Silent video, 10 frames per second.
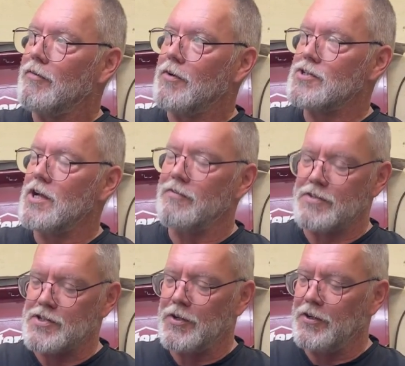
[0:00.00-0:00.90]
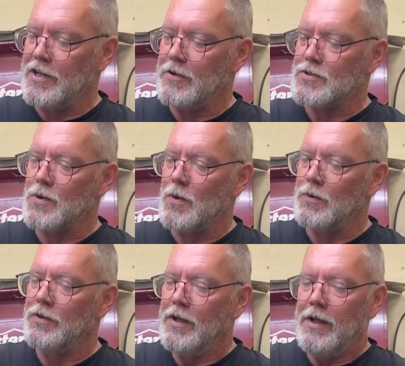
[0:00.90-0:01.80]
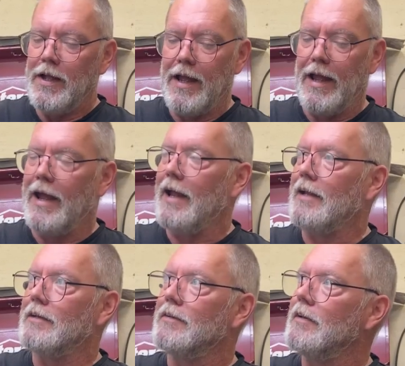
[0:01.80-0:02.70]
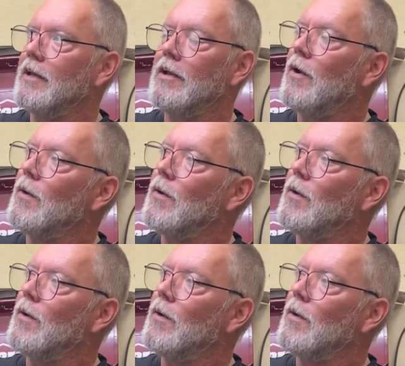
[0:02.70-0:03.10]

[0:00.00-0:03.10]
well, first off, it's 30 years old, and you